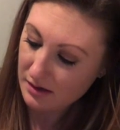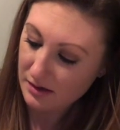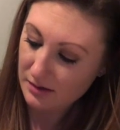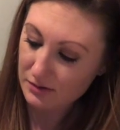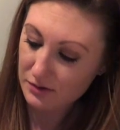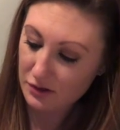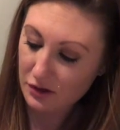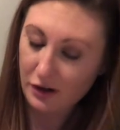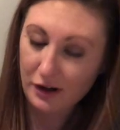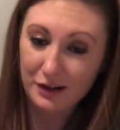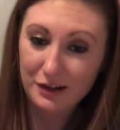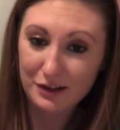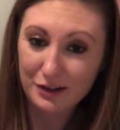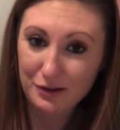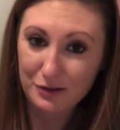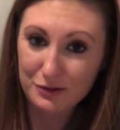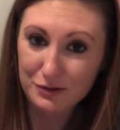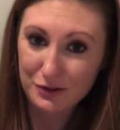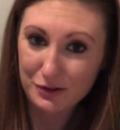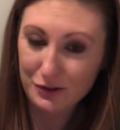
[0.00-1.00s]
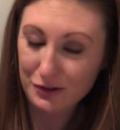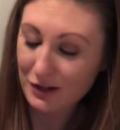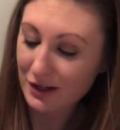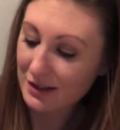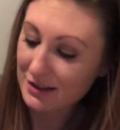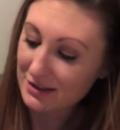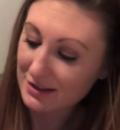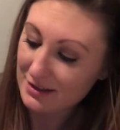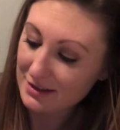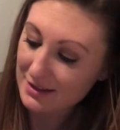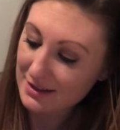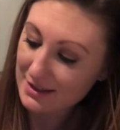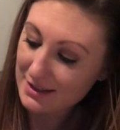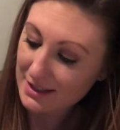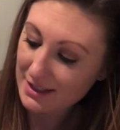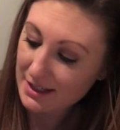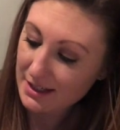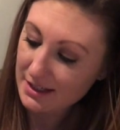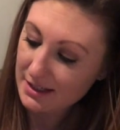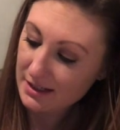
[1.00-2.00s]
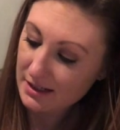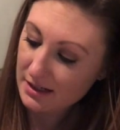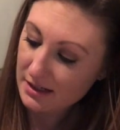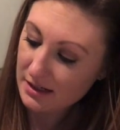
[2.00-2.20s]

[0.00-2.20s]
I'm trying to go so you guys can see it.